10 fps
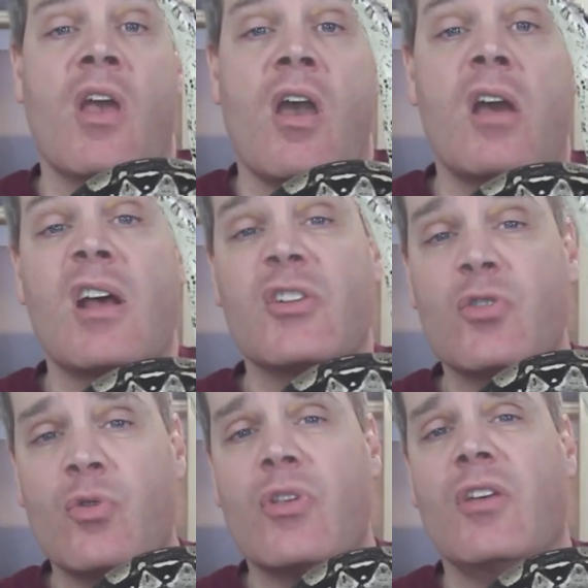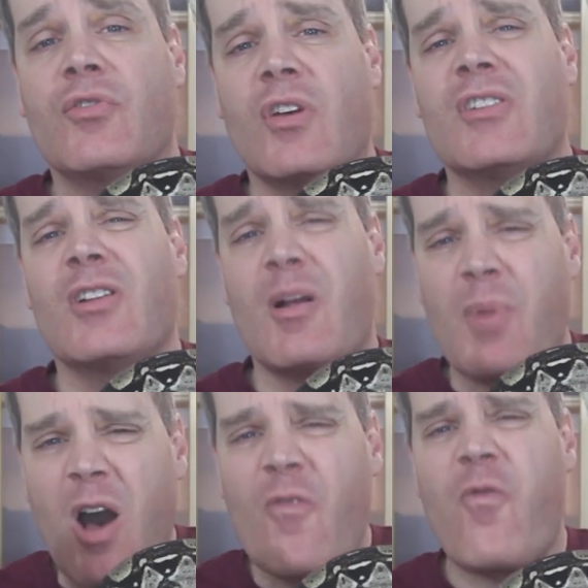And I do this until
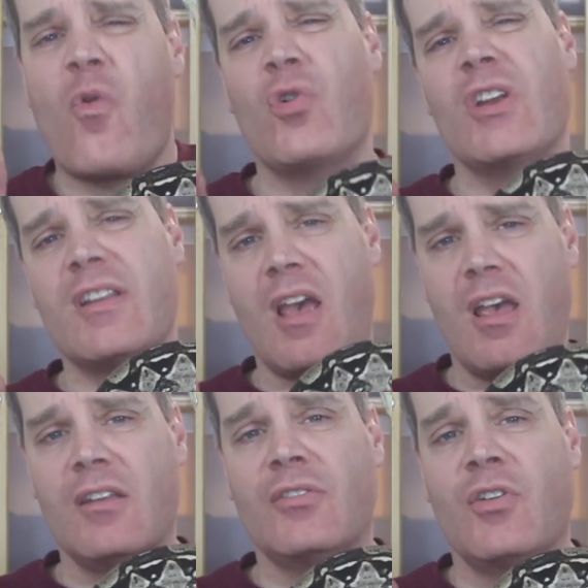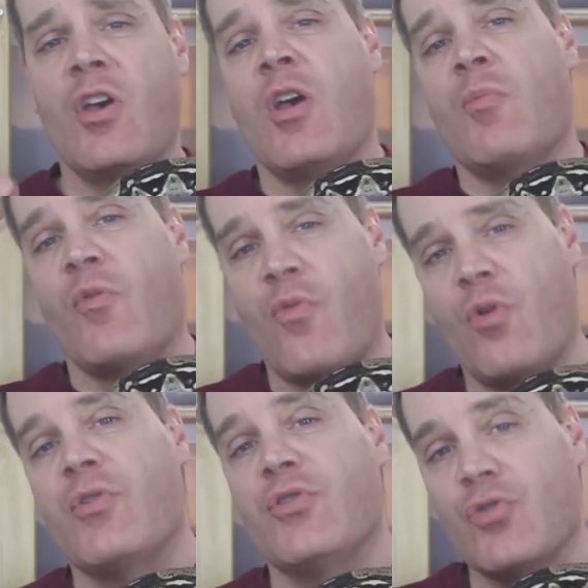about 40 days
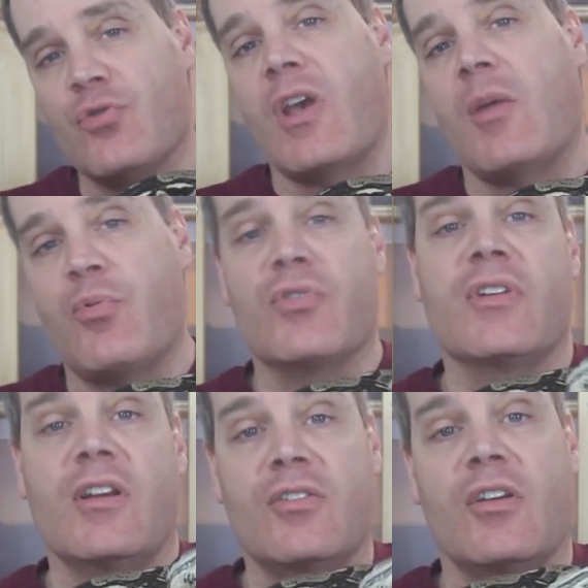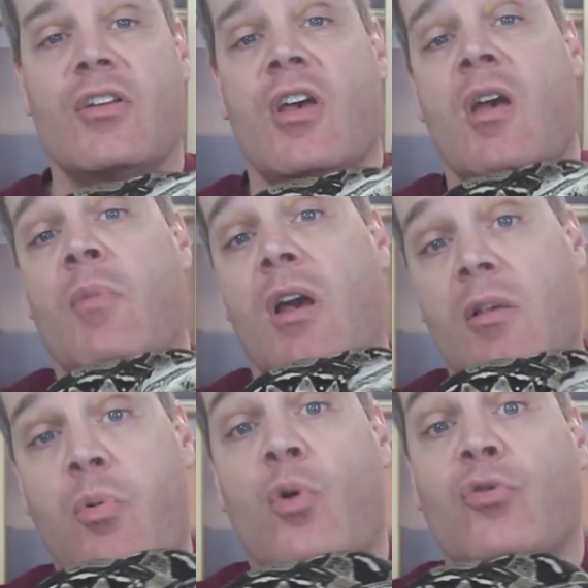before the due date predicted by
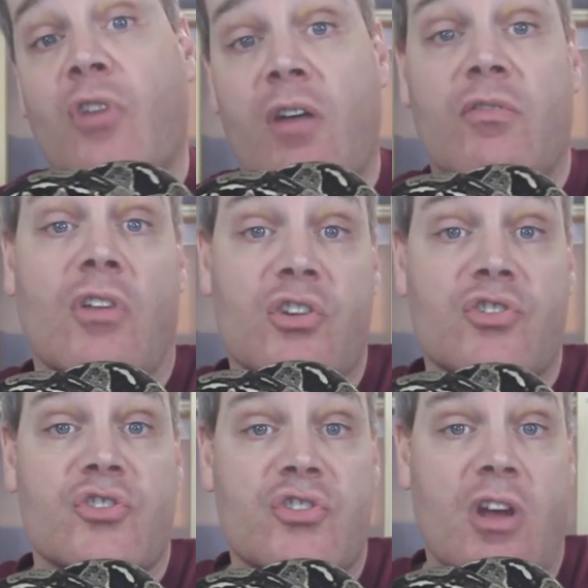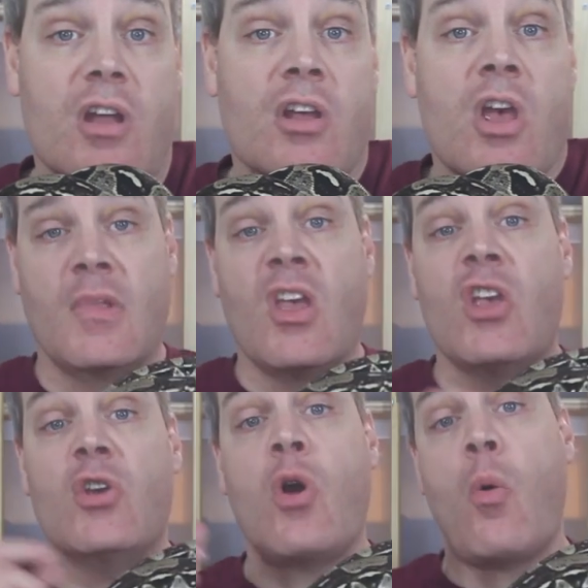the post-ovulation shed.
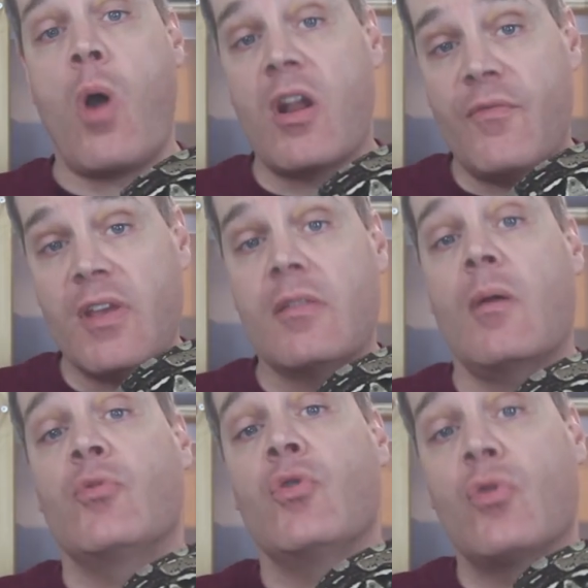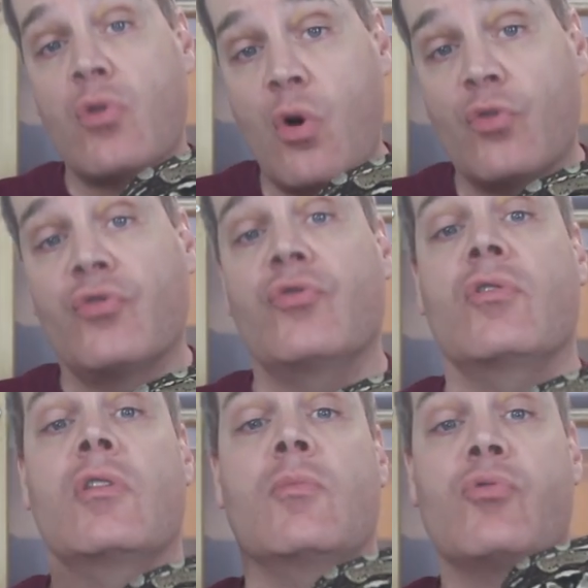You don't want to feed them too close
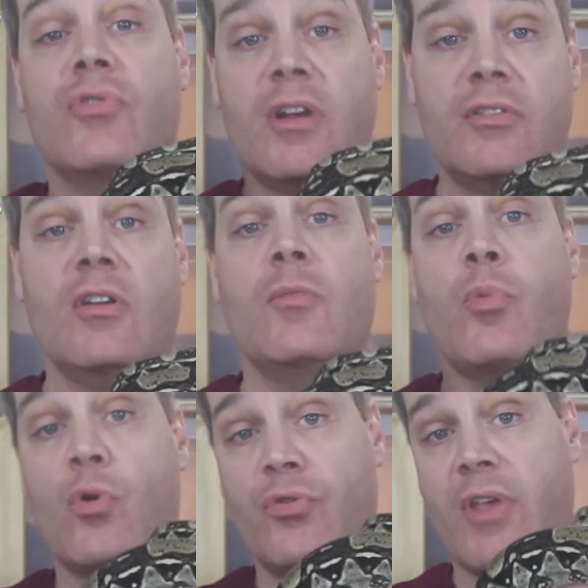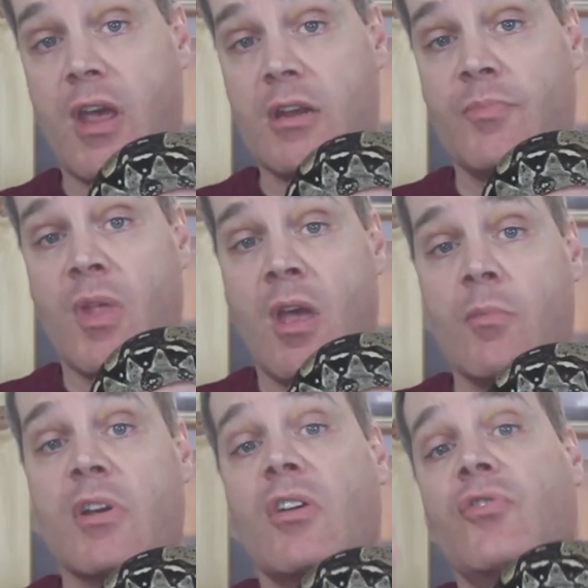to the predicted birth date
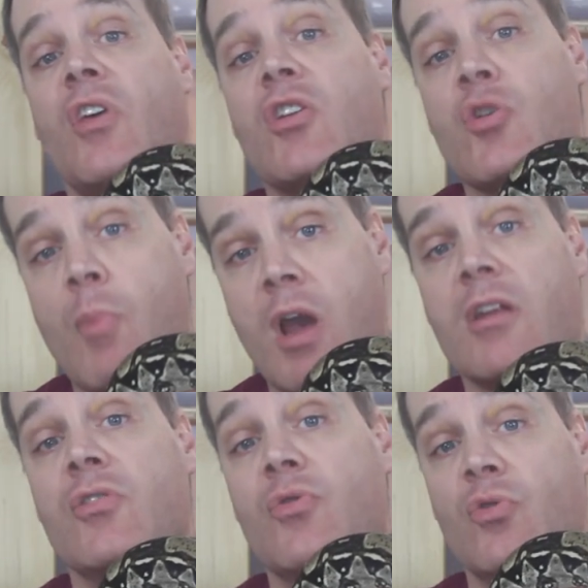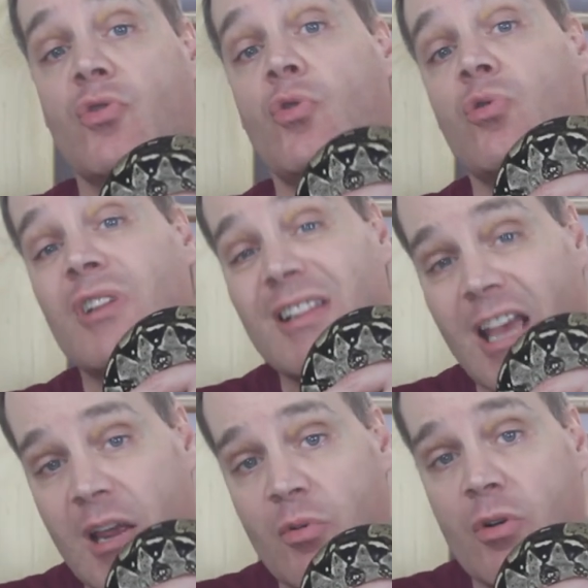because then you might induce early
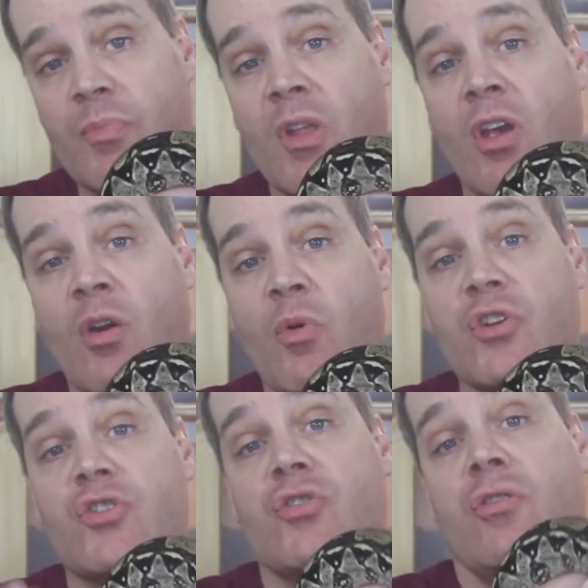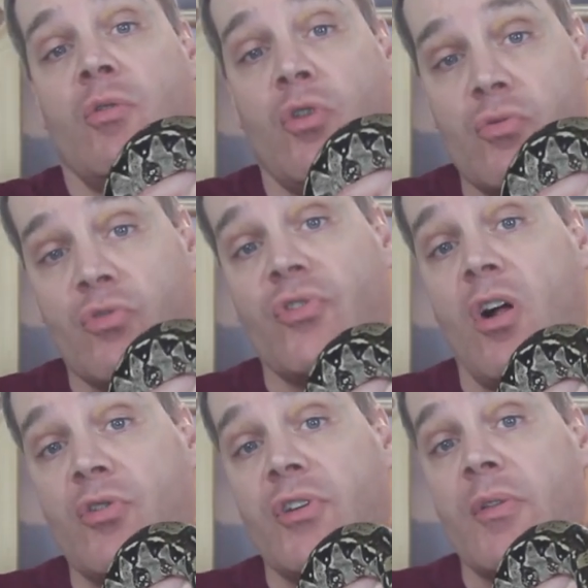labor, which could
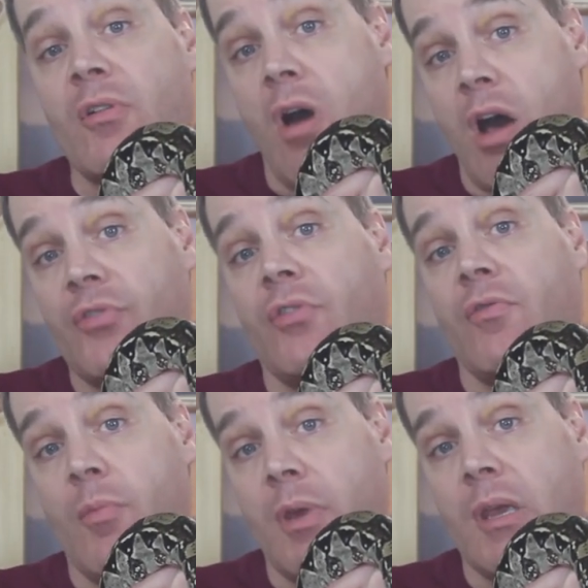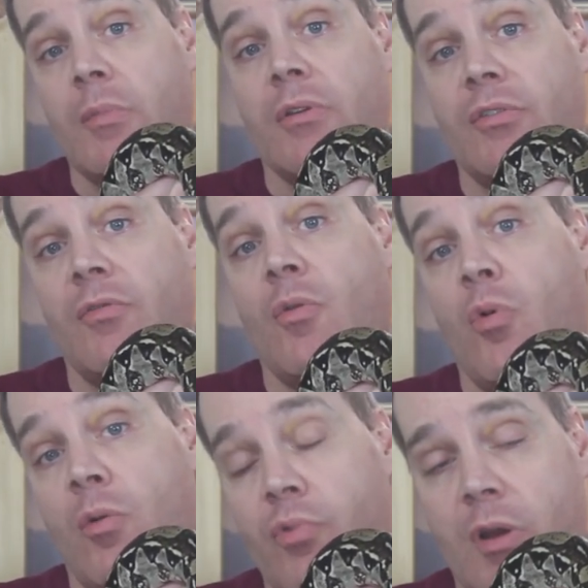result in the loss of the babies if they're
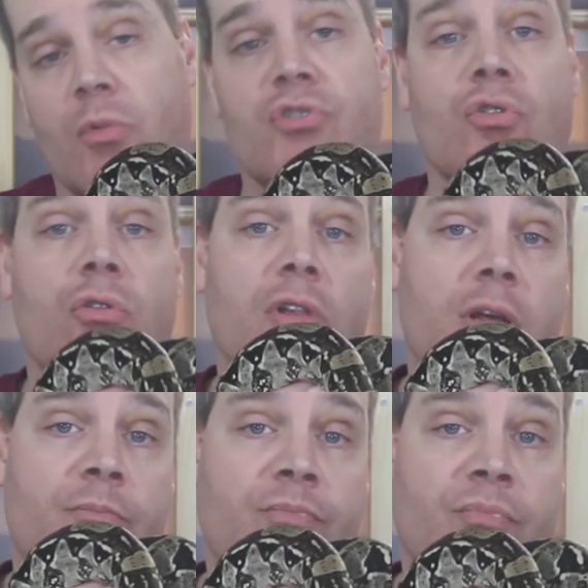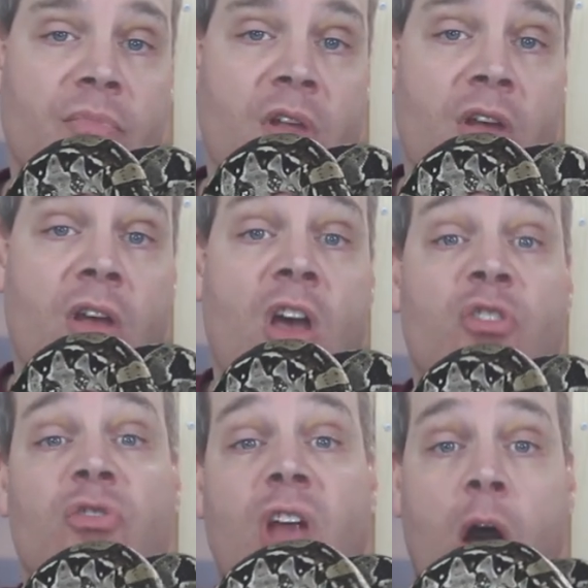born prematurely.
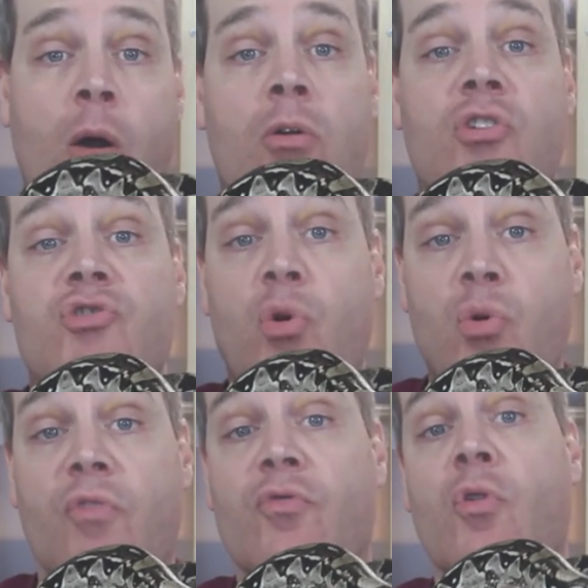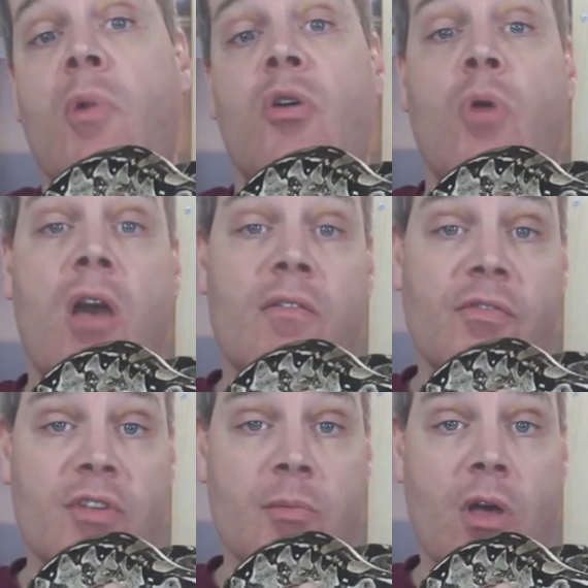So now I want to show you a few of my gravid
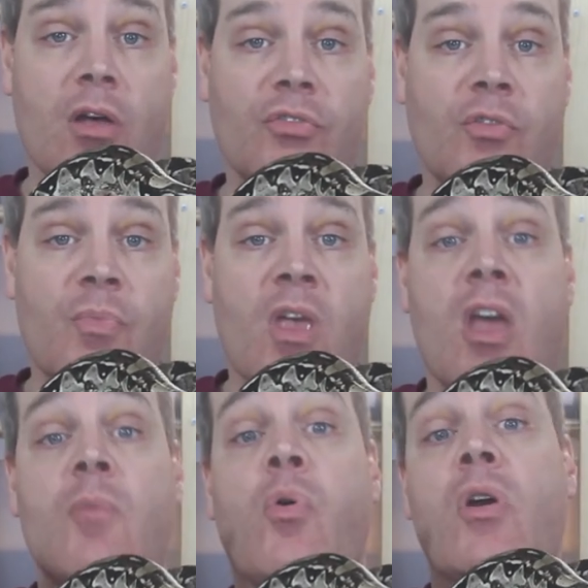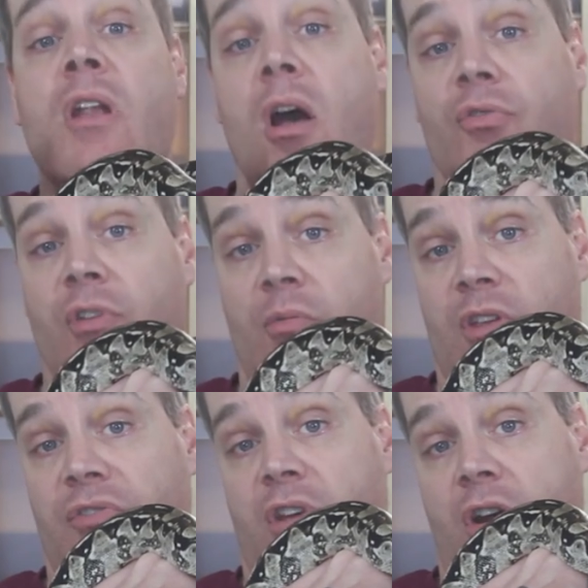females and point out some of
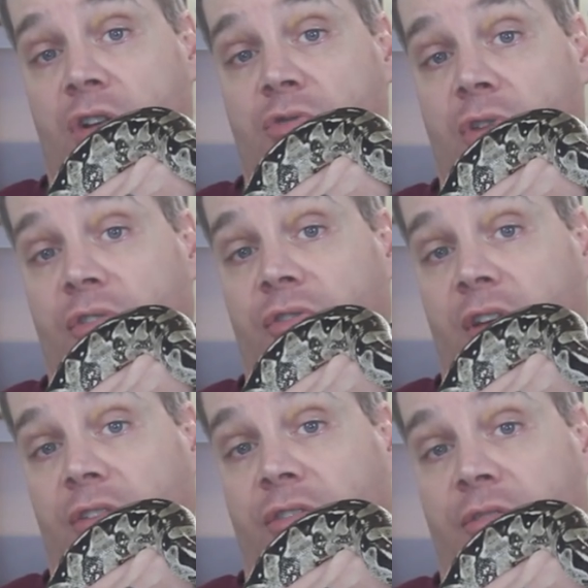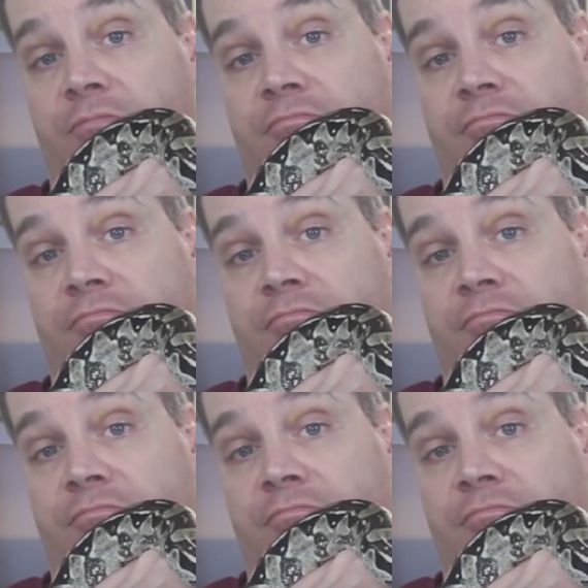these characteristics.